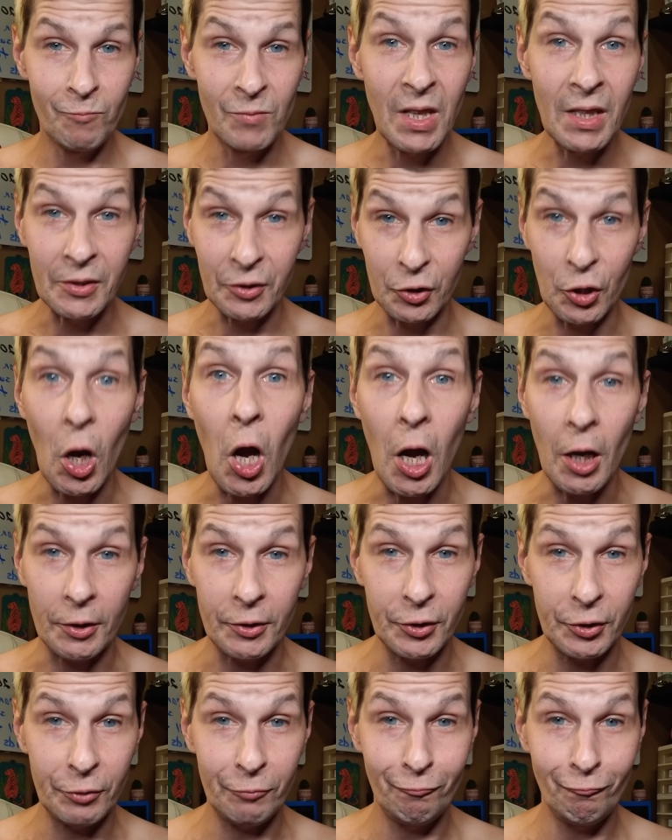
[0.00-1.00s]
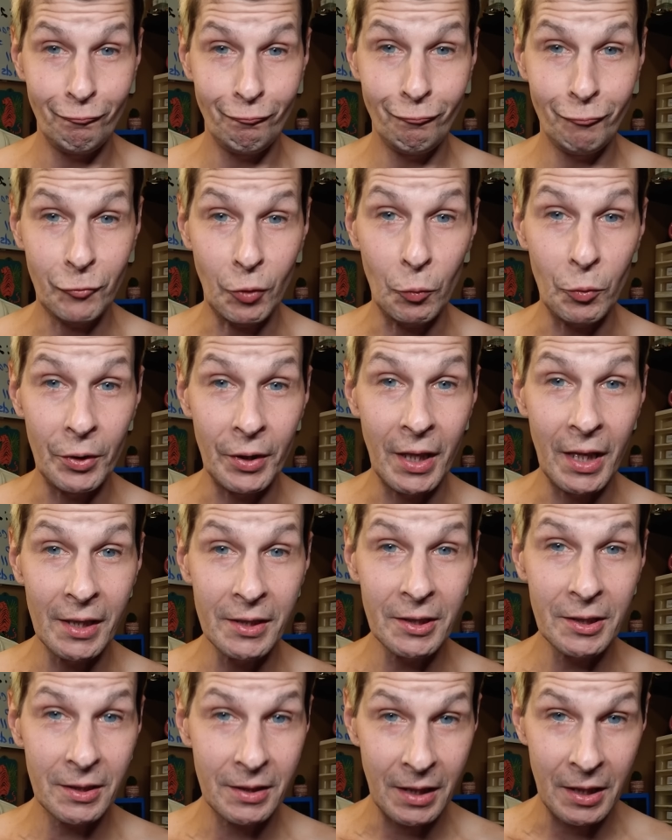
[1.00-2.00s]
This sucks. Doing
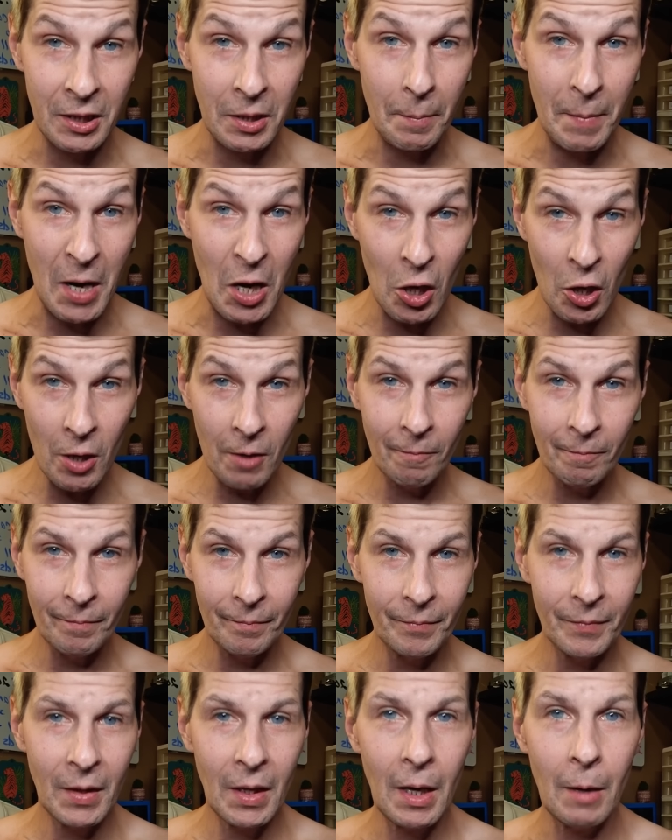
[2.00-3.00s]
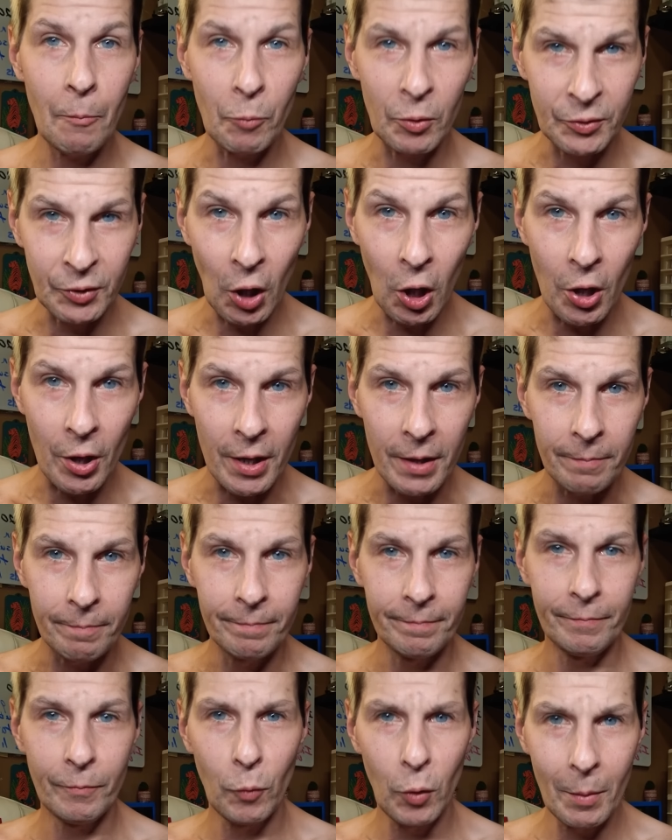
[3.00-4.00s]
this in the mirror? I'm retarded.
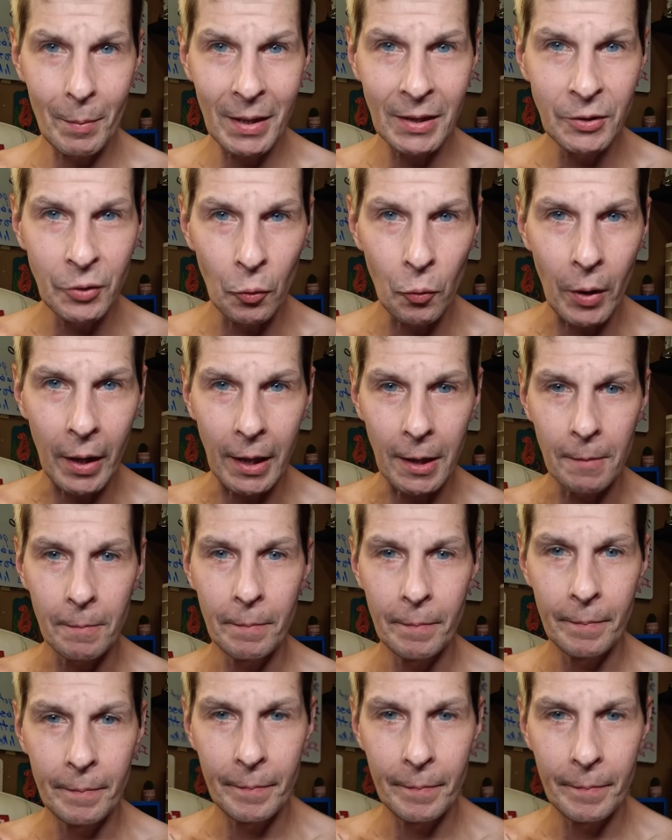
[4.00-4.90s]
What am I doing?